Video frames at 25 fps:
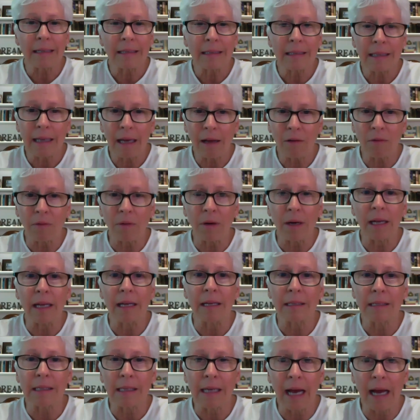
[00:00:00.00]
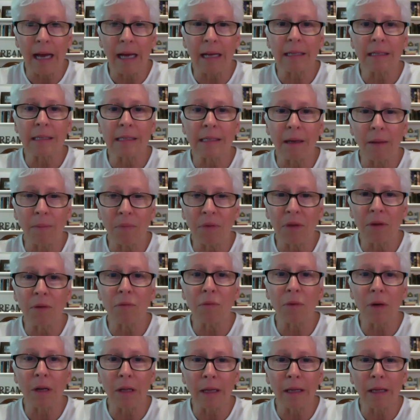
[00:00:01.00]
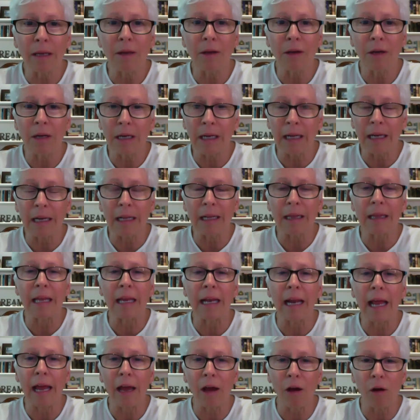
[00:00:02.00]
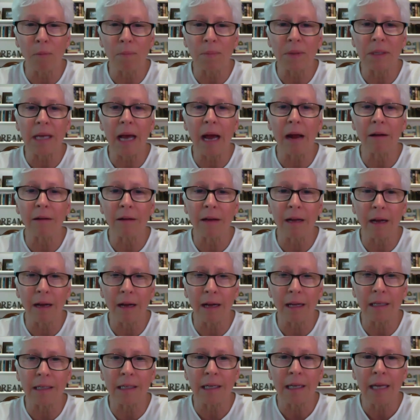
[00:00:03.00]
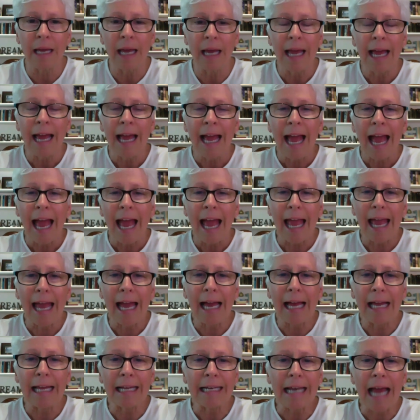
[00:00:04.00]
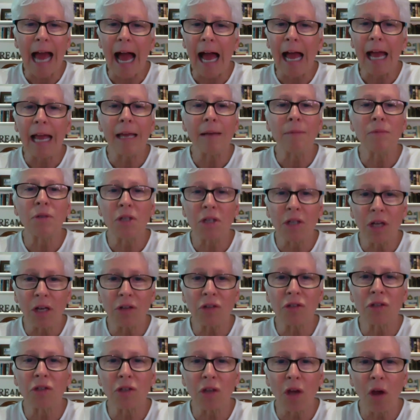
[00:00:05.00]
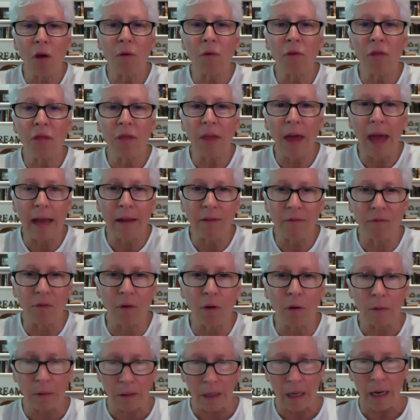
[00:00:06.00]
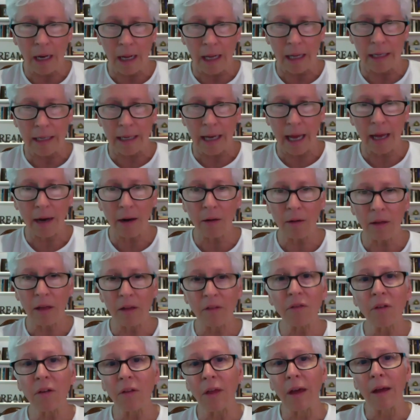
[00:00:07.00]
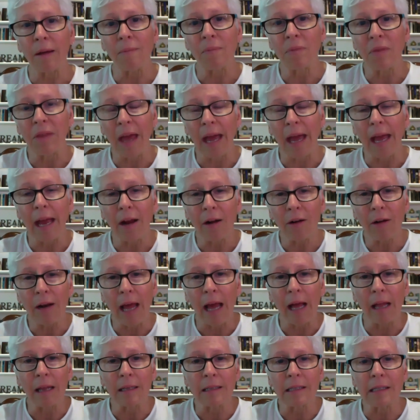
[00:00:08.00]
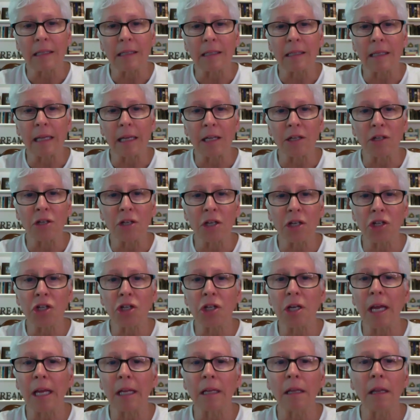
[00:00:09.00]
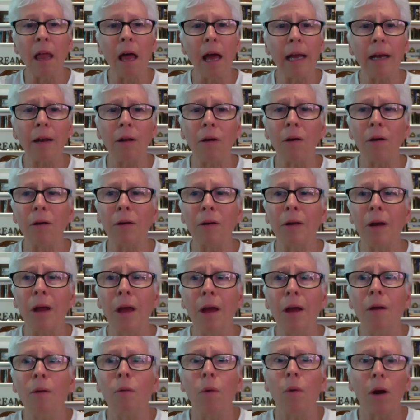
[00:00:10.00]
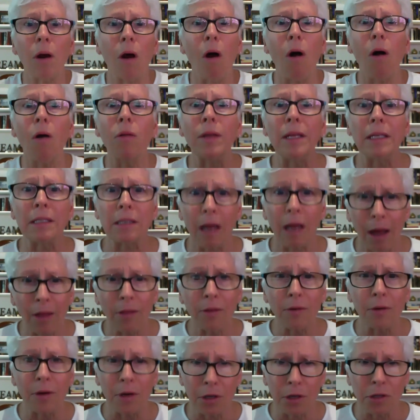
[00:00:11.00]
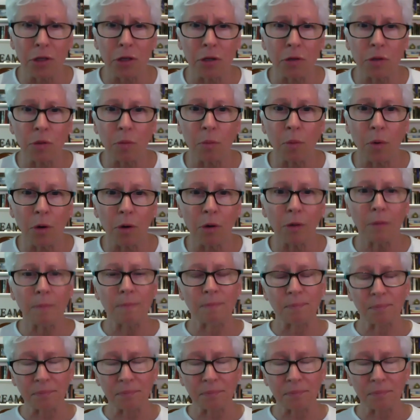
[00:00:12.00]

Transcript: celery has got something really good in it that helps our gut. And I am just so thankful, not only for the hair analysis that just shed light on what all these other issues were,